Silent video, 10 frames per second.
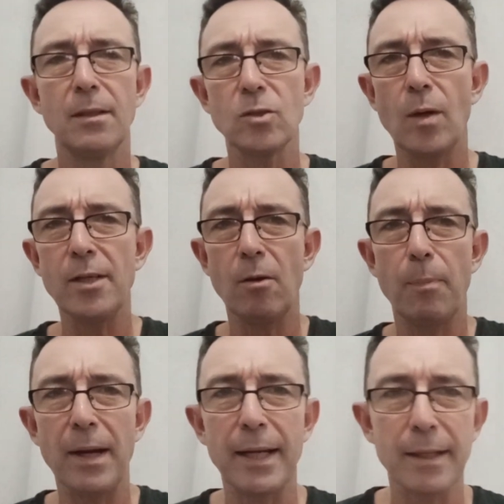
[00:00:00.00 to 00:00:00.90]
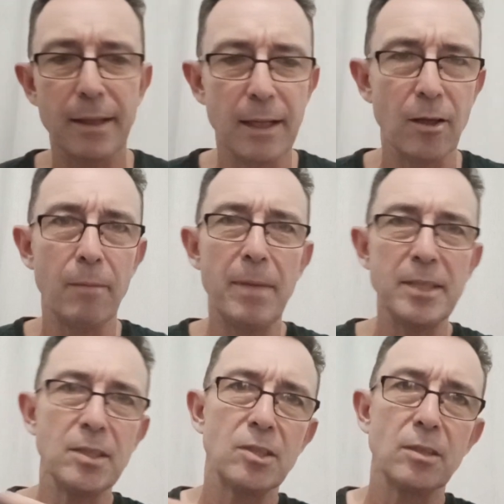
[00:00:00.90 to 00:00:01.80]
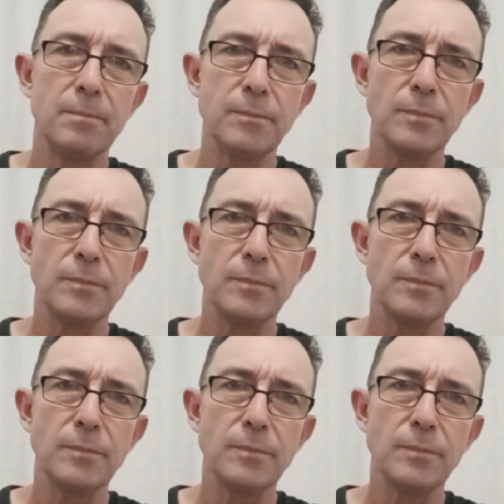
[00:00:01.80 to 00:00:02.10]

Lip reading: So I got back and I messaged them